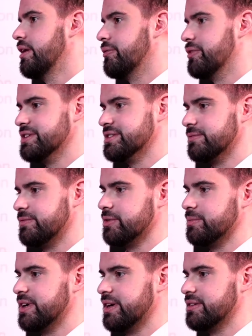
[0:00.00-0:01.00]
risen
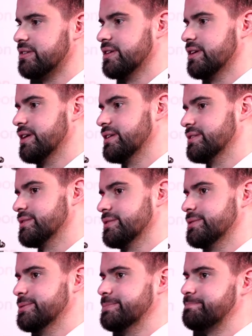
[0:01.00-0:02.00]
from that. And
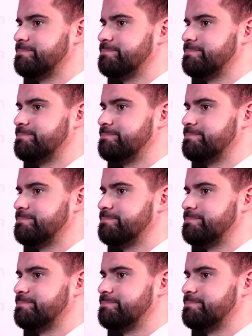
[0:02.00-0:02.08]
so